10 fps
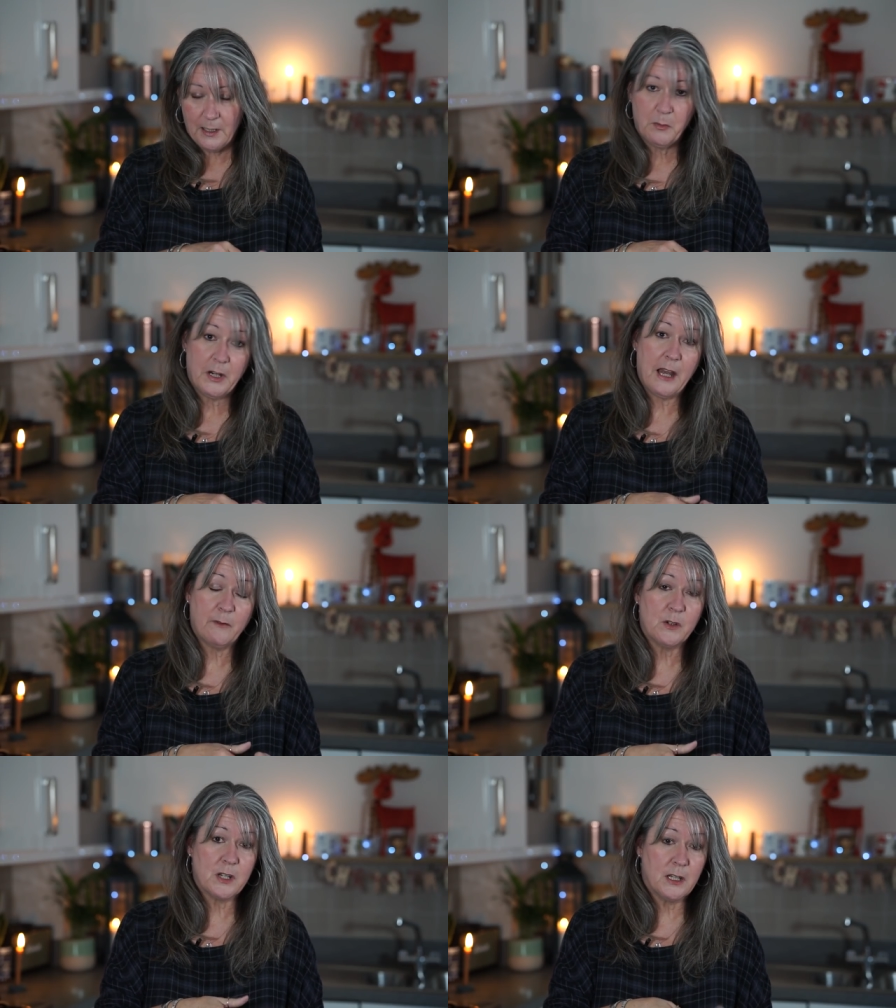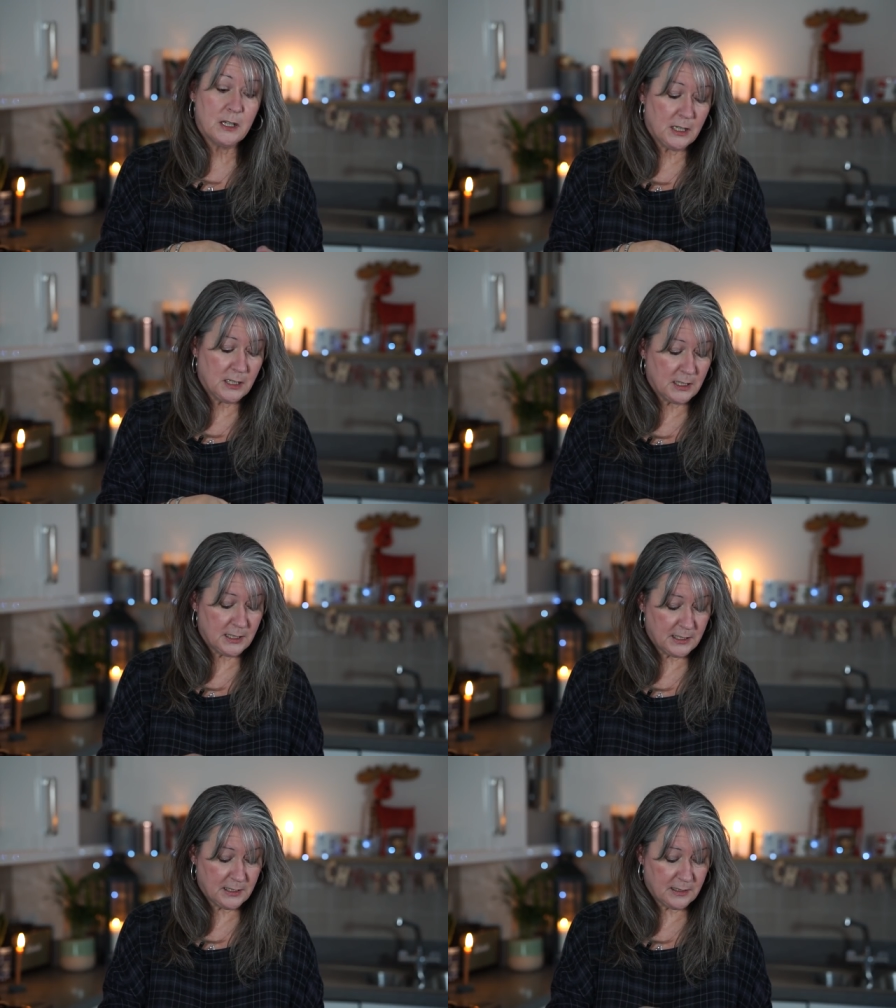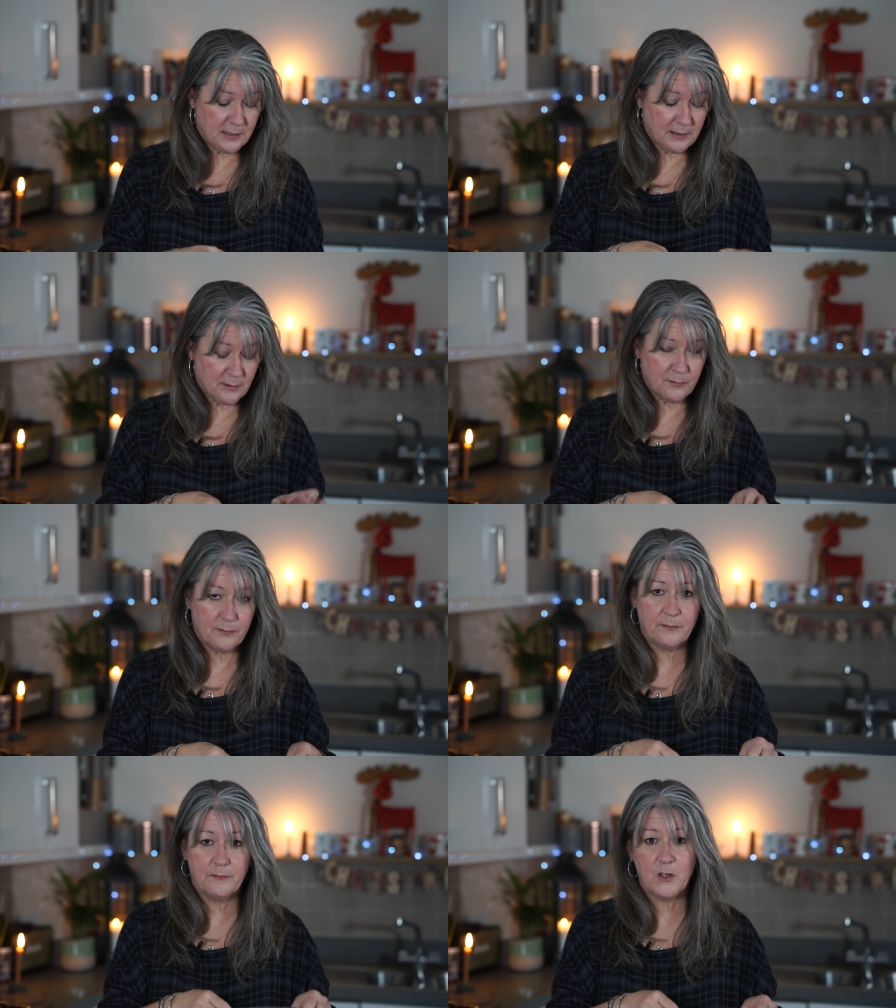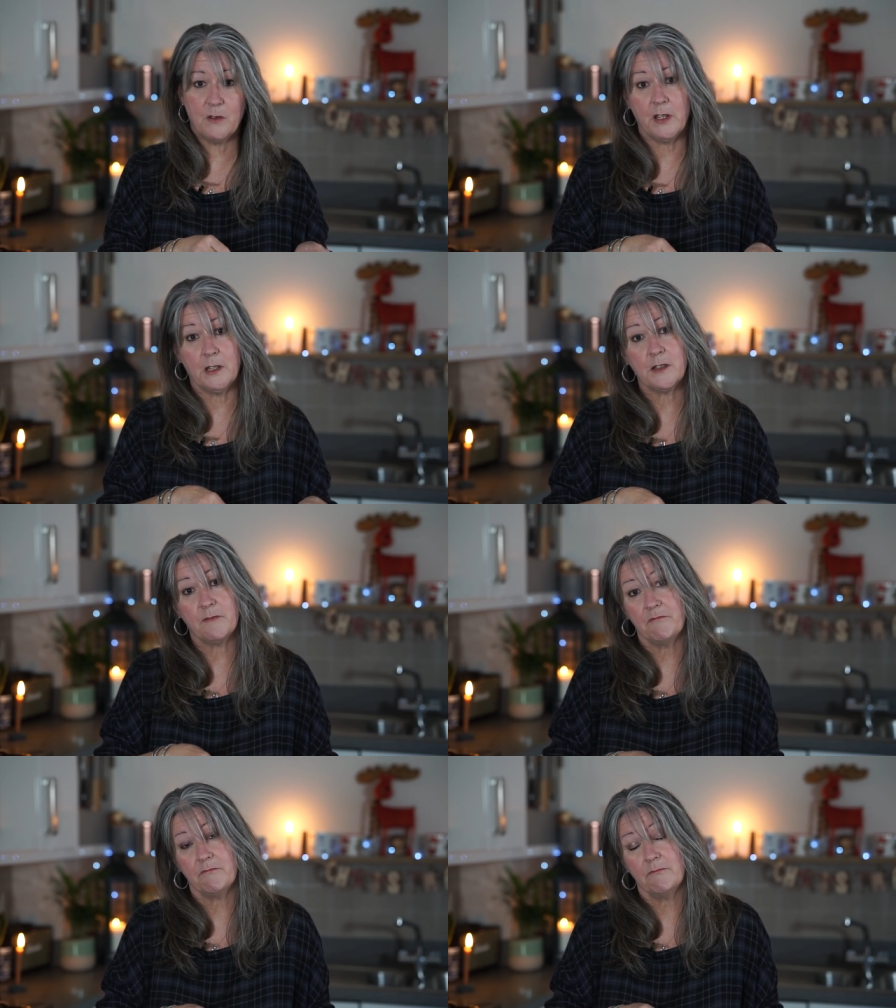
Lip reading: And what I have got done, two things,